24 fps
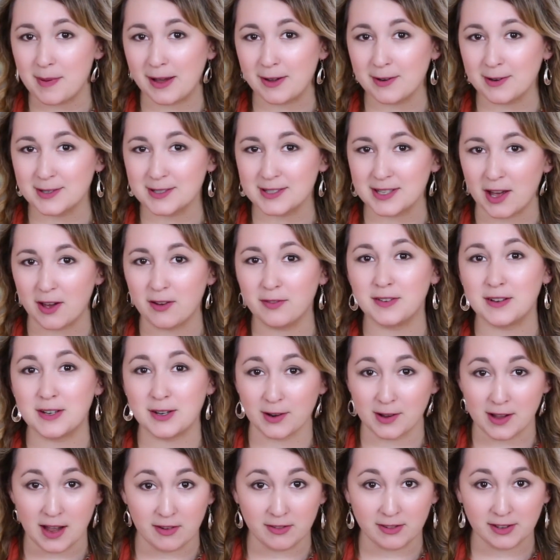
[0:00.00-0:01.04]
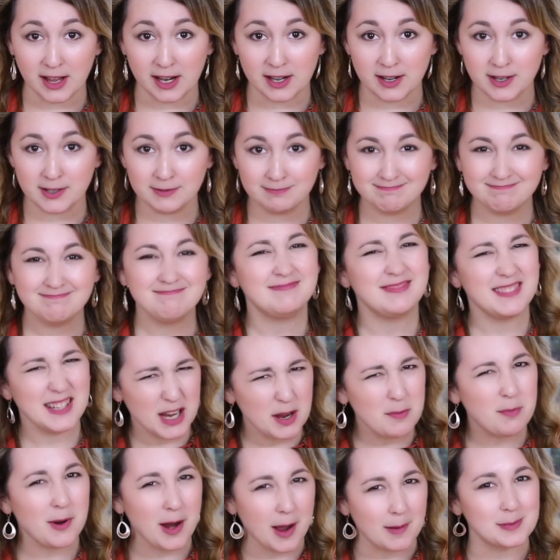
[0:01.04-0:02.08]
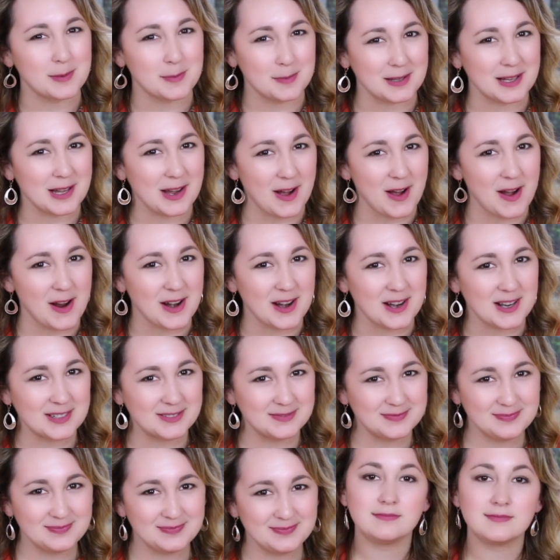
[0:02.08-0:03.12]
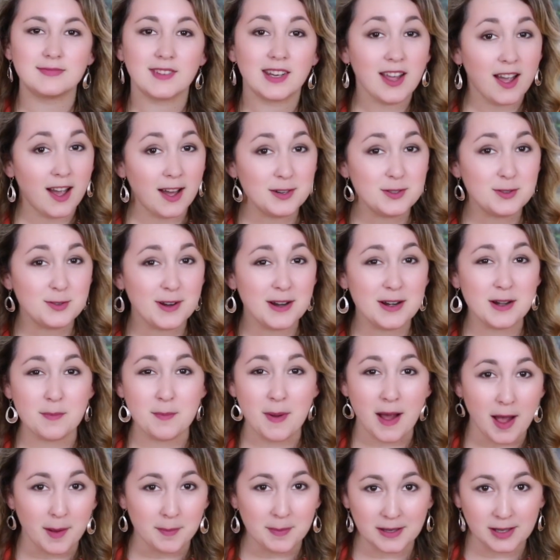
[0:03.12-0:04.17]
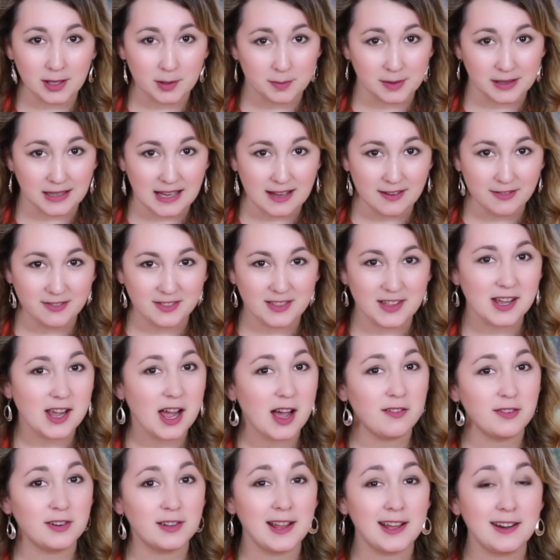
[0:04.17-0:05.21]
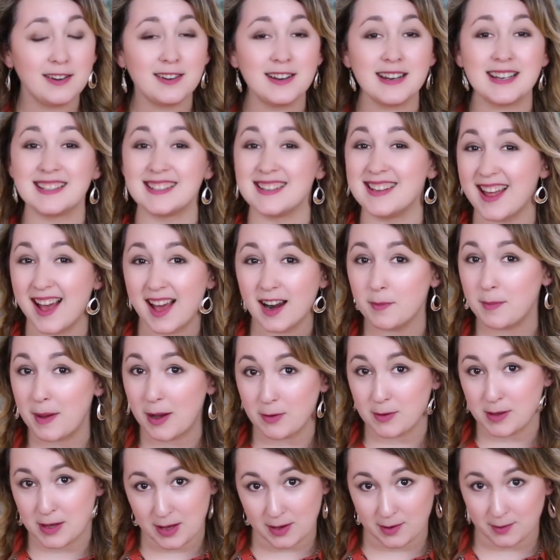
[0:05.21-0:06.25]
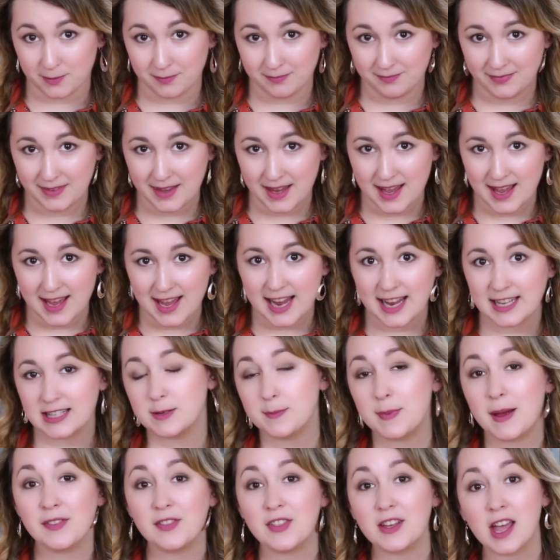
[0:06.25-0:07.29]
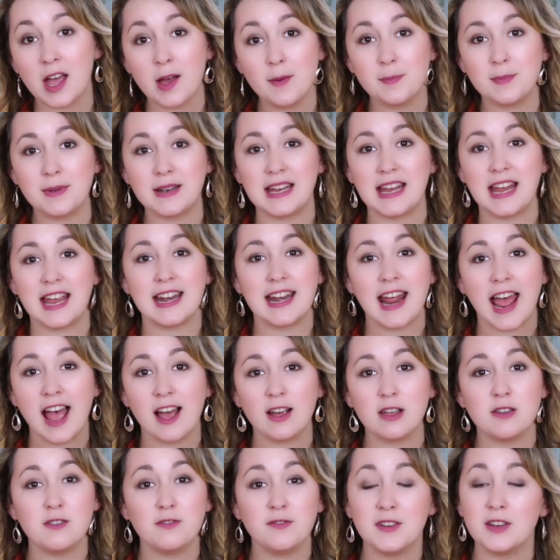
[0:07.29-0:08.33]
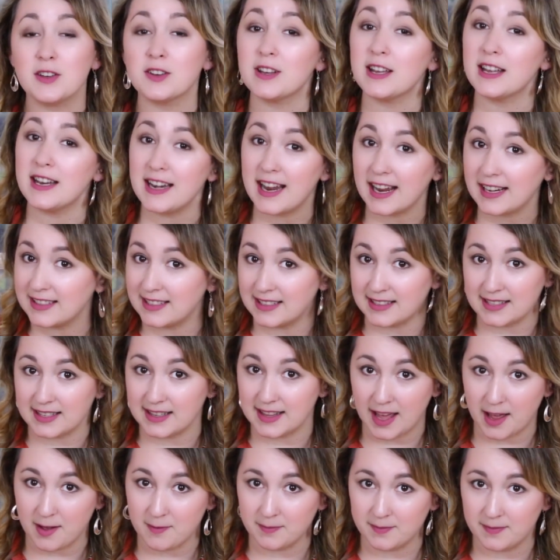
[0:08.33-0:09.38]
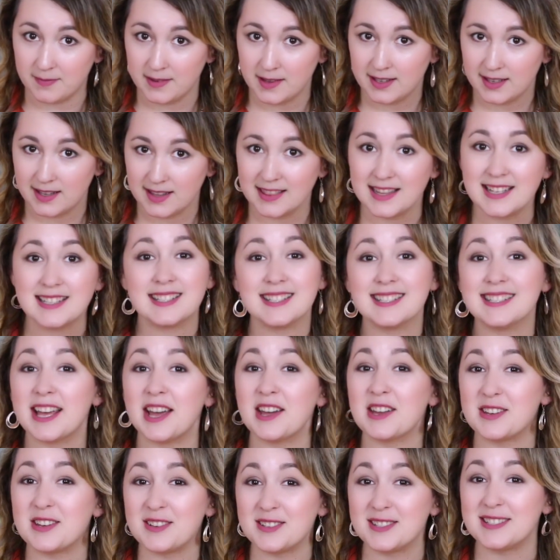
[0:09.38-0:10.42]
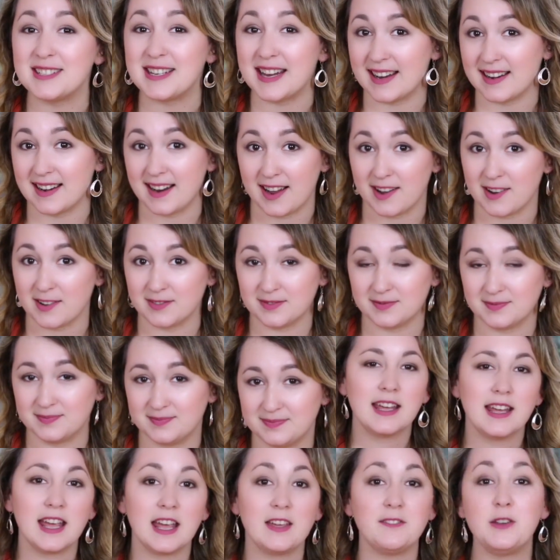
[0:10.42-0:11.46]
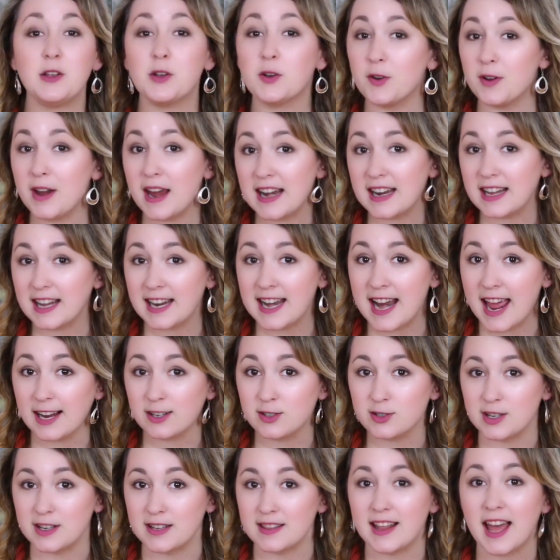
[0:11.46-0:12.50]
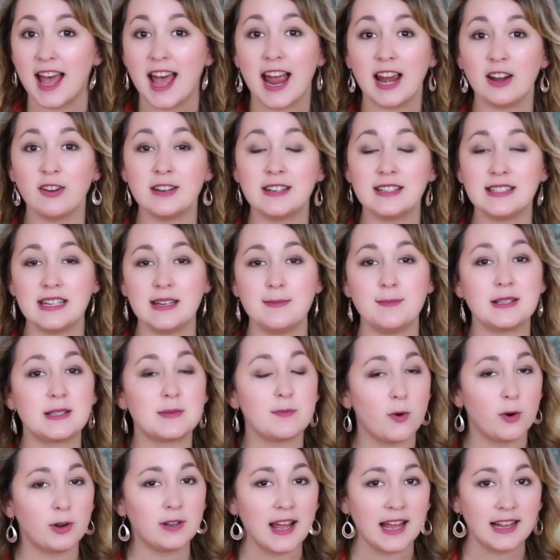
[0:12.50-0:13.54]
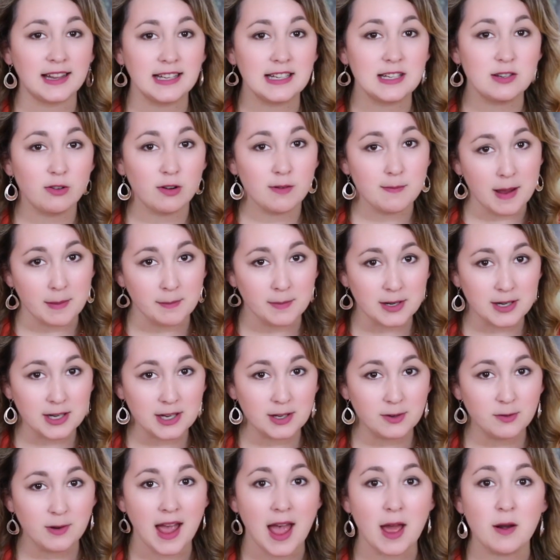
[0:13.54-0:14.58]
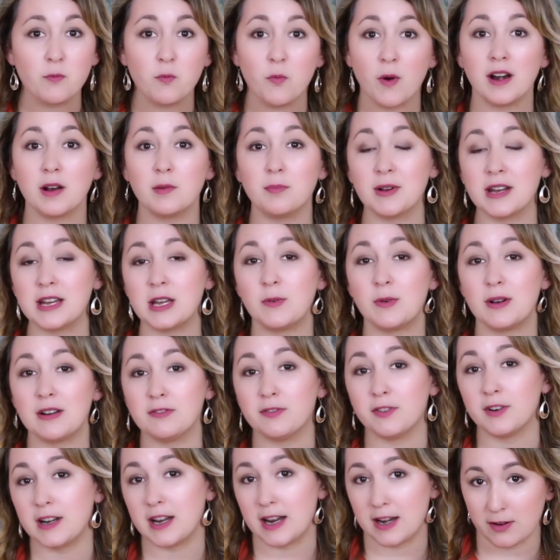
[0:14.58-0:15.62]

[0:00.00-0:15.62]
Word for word: about yourself in your cover letter, you probably are. Contrary to popular belief, the cover letter is not about you. It's about the company and how you feel connected to them. This is how you stand out. If you create a connection, the hiring team is more likely to remember you and want to bring you in for an